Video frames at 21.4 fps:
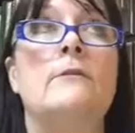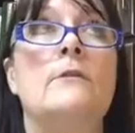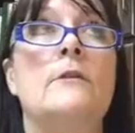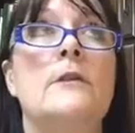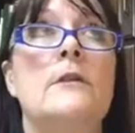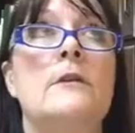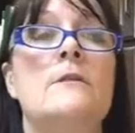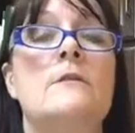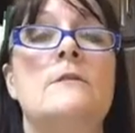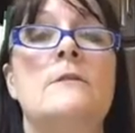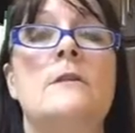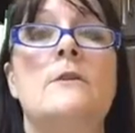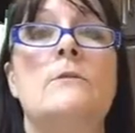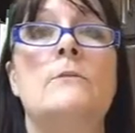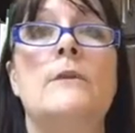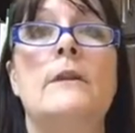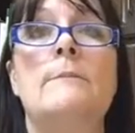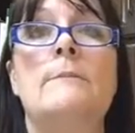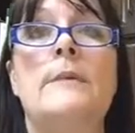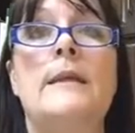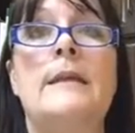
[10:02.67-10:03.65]
is the
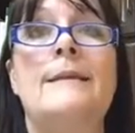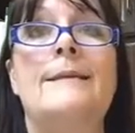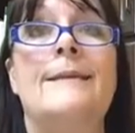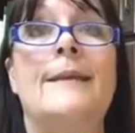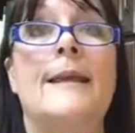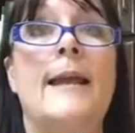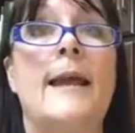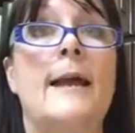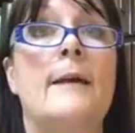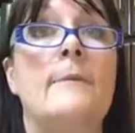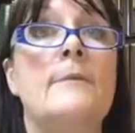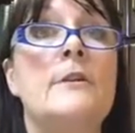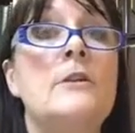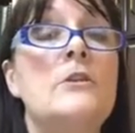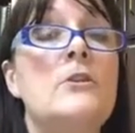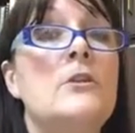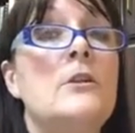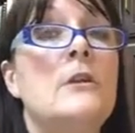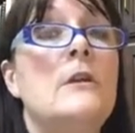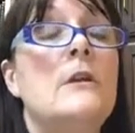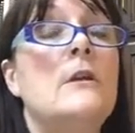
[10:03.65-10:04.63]
red beet and
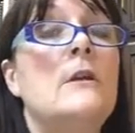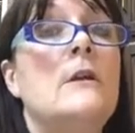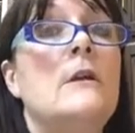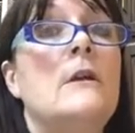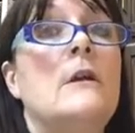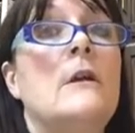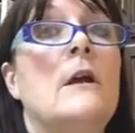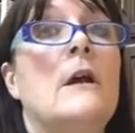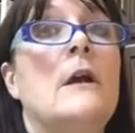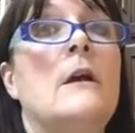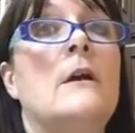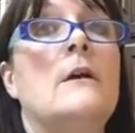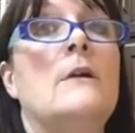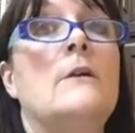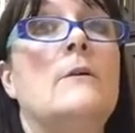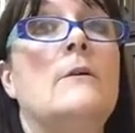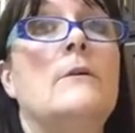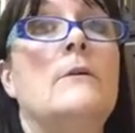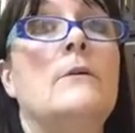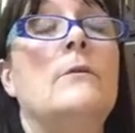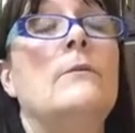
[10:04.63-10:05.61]
cabbage, or
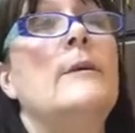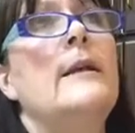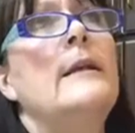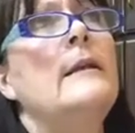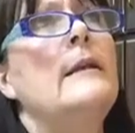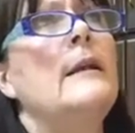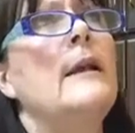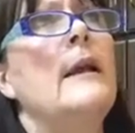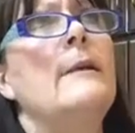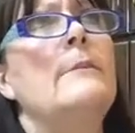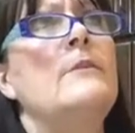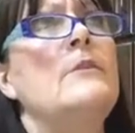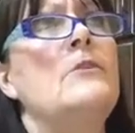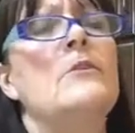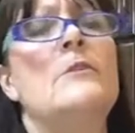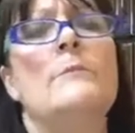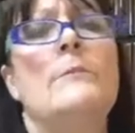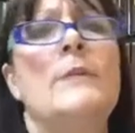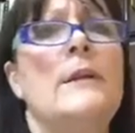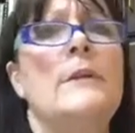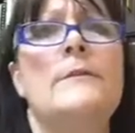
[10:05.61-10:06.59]
red cabbage
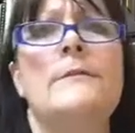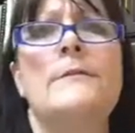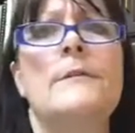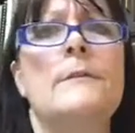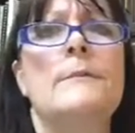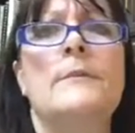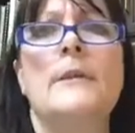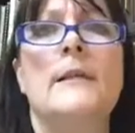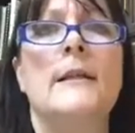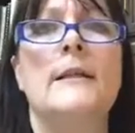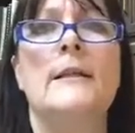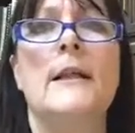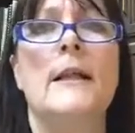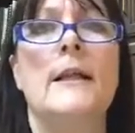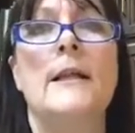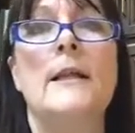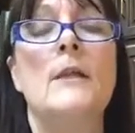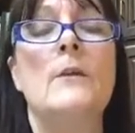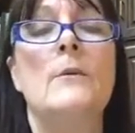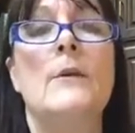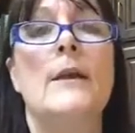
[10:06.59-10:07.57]
and beet or something like
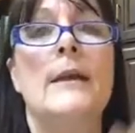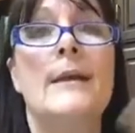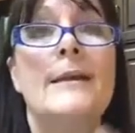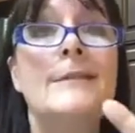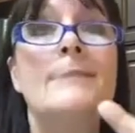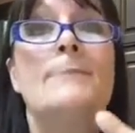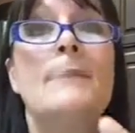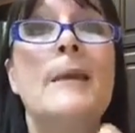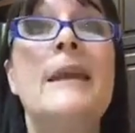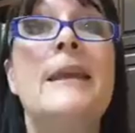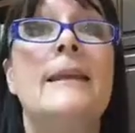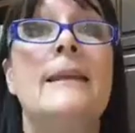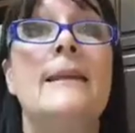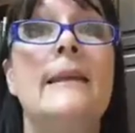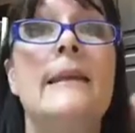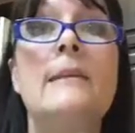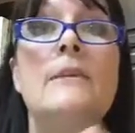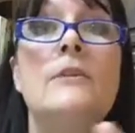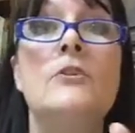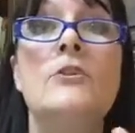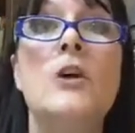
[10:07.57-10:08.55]
that. Anyway, it's pink
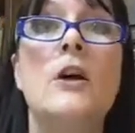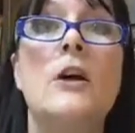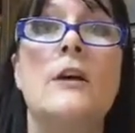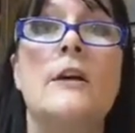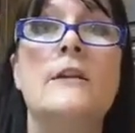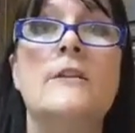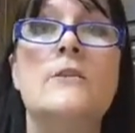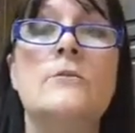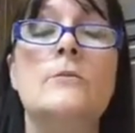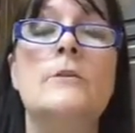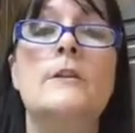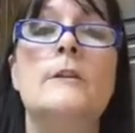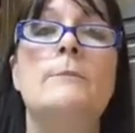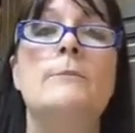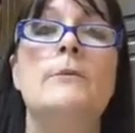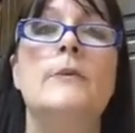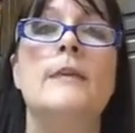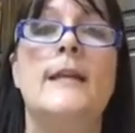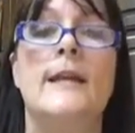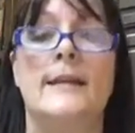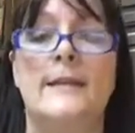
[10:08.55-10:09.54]
in the jar. It's really
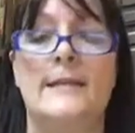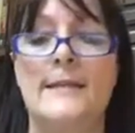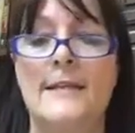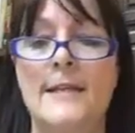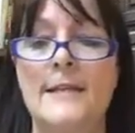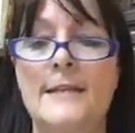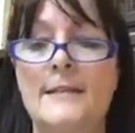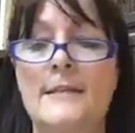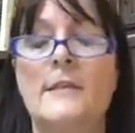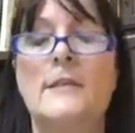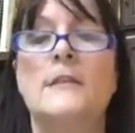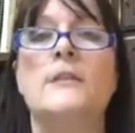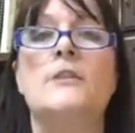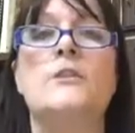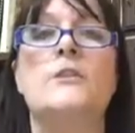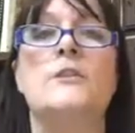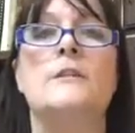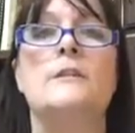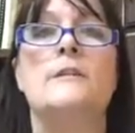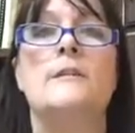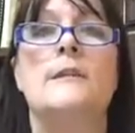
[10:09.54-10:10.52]
pretty and it tastes
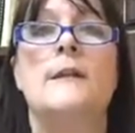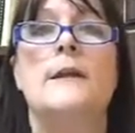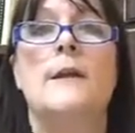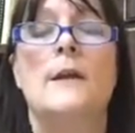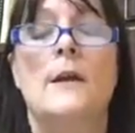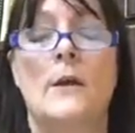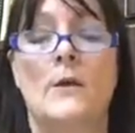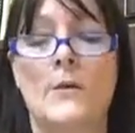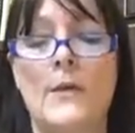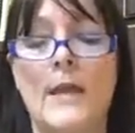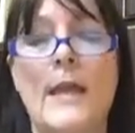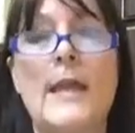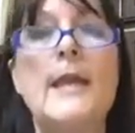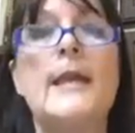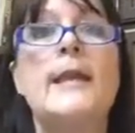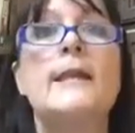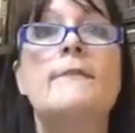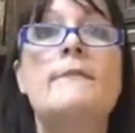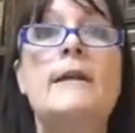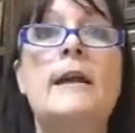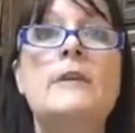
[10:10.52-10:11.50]
delicious. Okay,
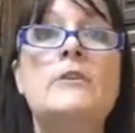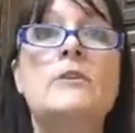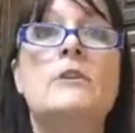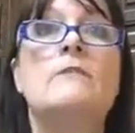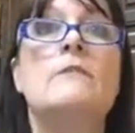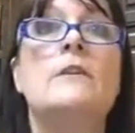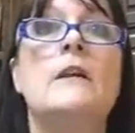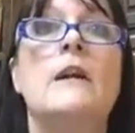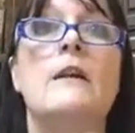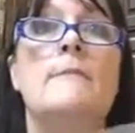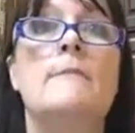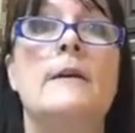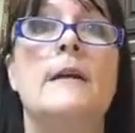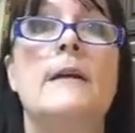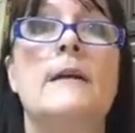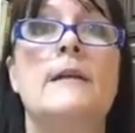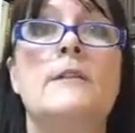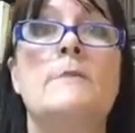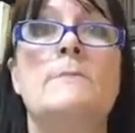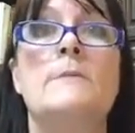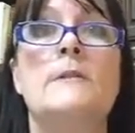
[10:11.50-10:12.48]
and I've actually even got my
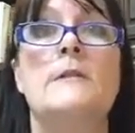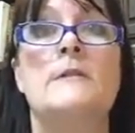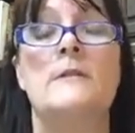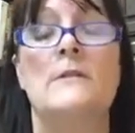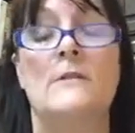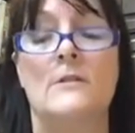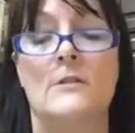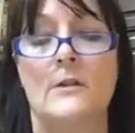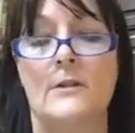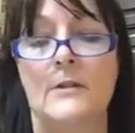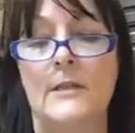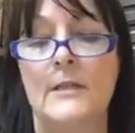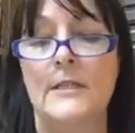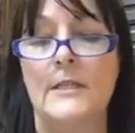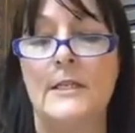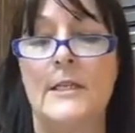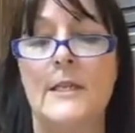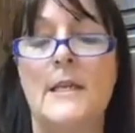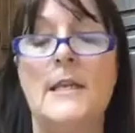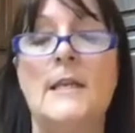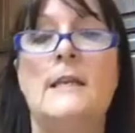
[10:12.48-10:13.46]
husband starting
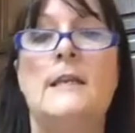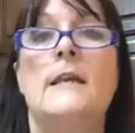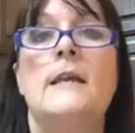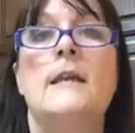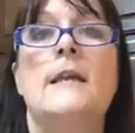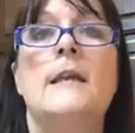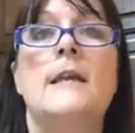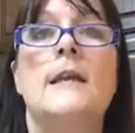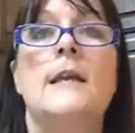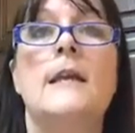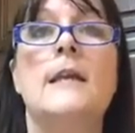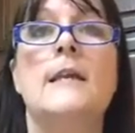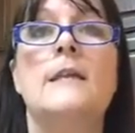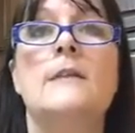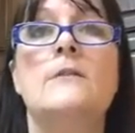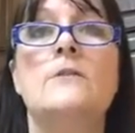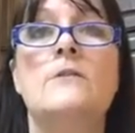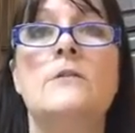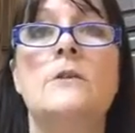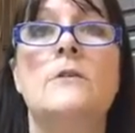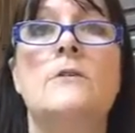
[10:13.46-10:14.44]
to eat
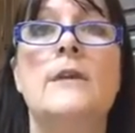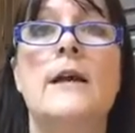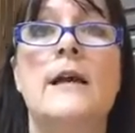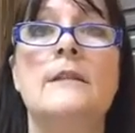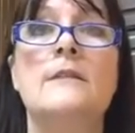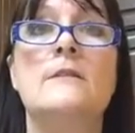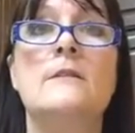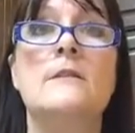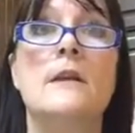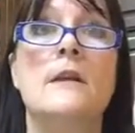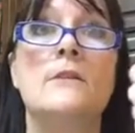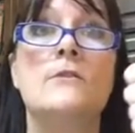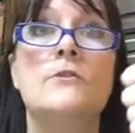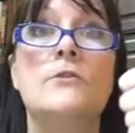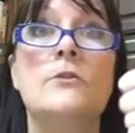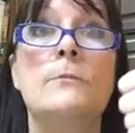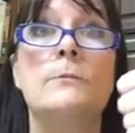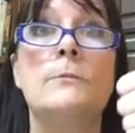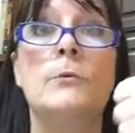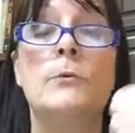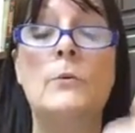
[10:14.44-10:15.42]
it, so that's a
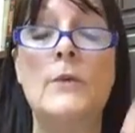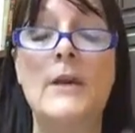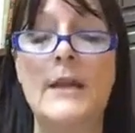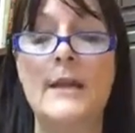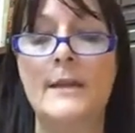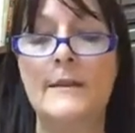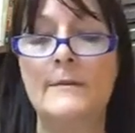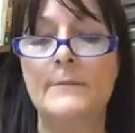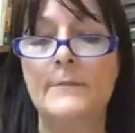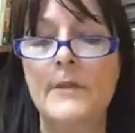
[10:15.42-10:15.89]
super win.